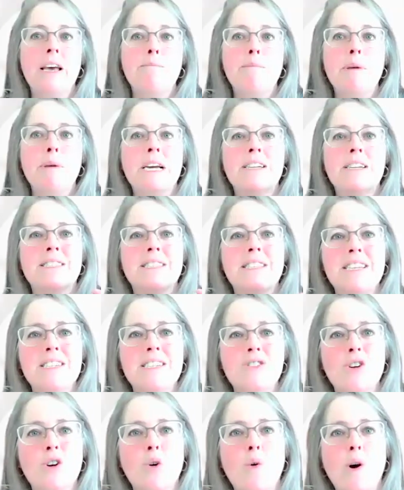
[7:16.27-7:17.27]
Because
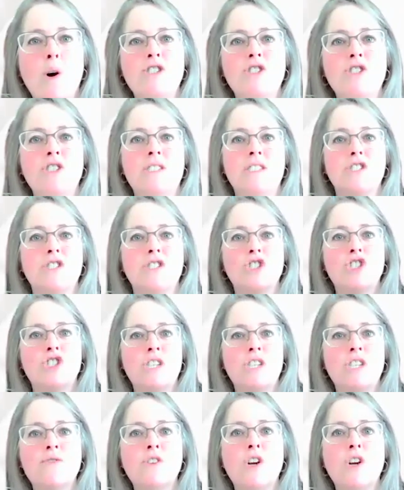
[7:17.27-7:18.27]
these are questions that
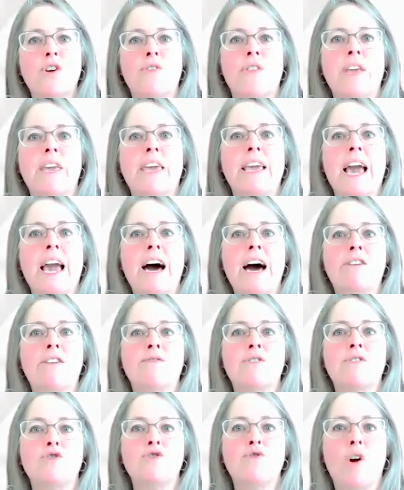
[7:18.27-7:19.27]
shift our thinking out of
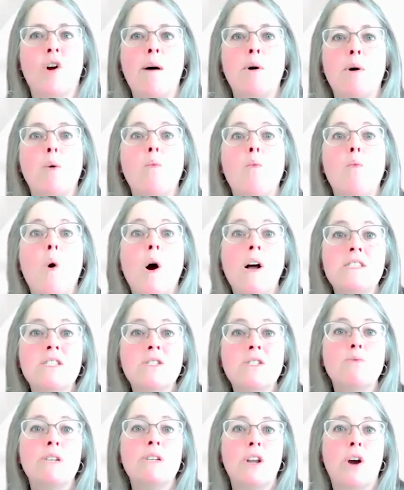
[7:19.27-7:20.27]
the drama
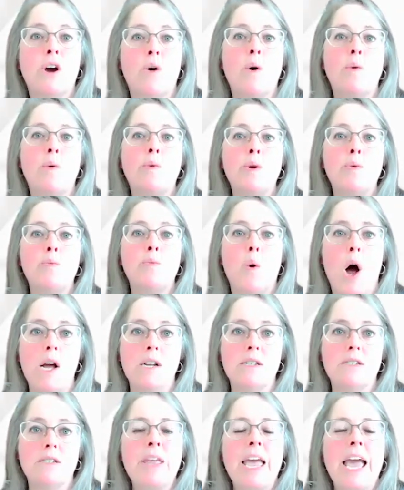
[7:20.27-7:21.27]
once we know what we
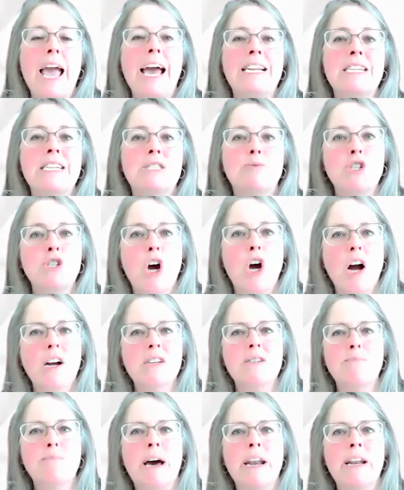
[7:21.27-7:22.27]
want. And as we
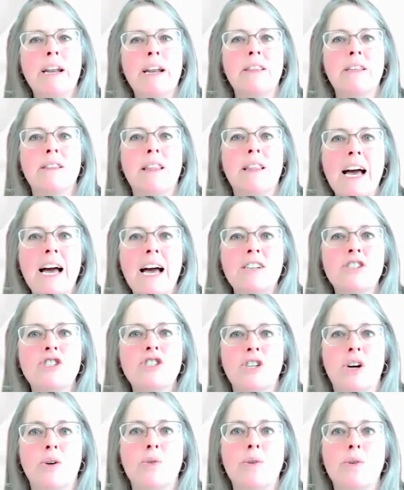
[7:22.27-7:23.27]
talked about in the last
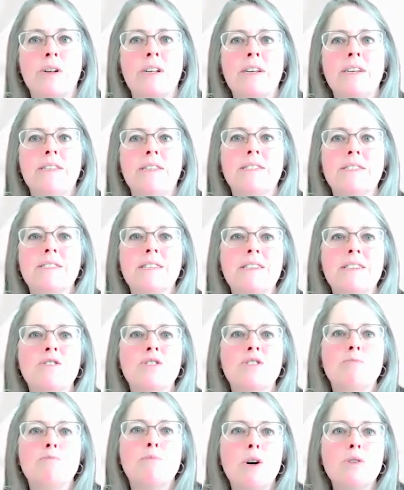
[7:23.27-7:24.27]
show, the
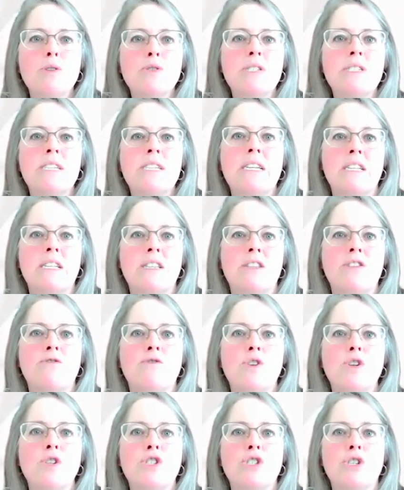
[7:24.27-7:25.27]
skills most needed in the
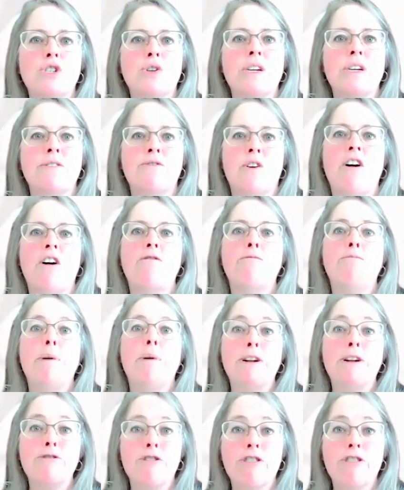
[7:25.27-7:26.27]
future involve
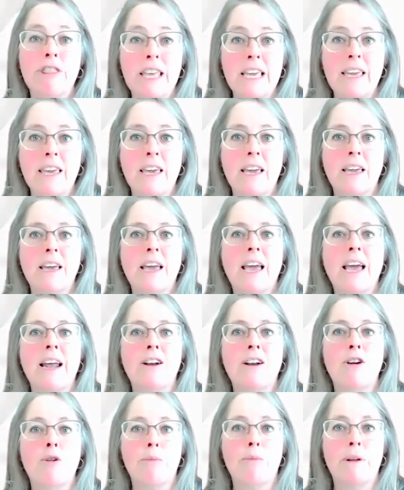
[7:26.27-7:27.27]
better thinking and
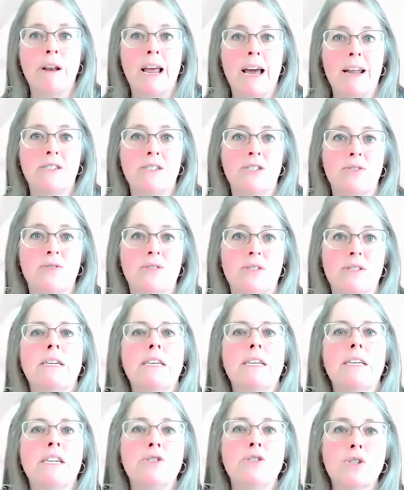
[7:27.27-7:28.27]
open attitudes.
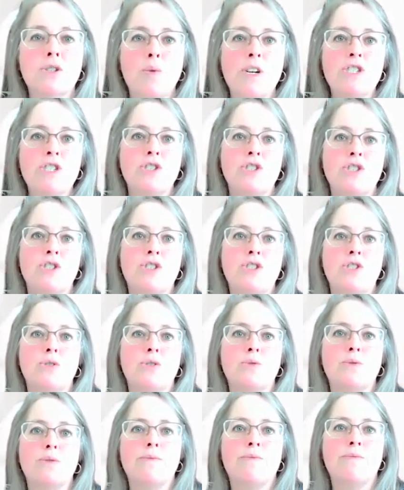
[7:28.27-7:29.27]
Here's question
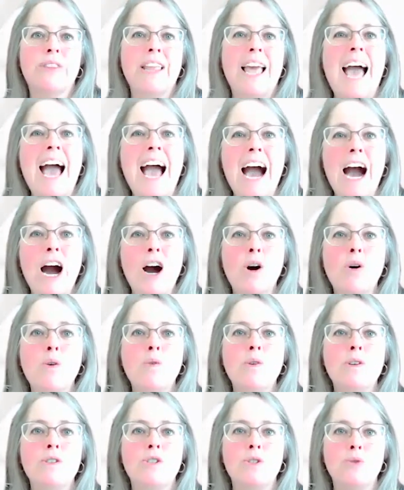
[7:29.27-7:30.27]
two How
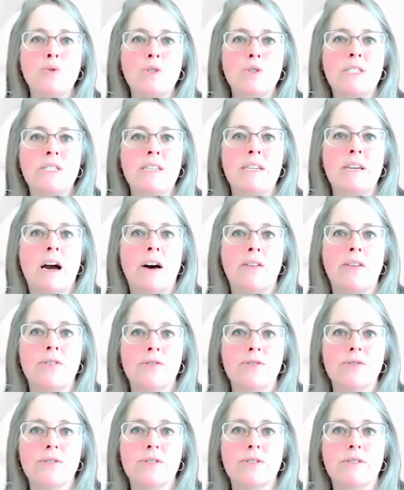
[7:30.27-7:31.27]
do you see
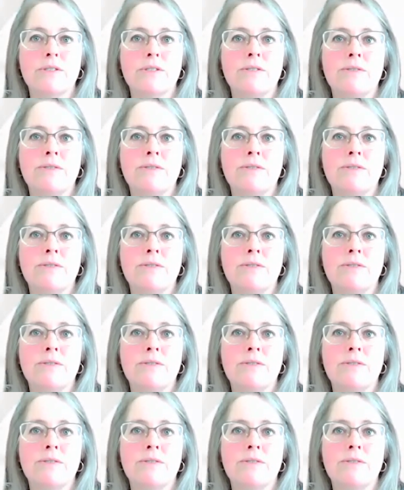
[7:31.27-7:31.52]
others?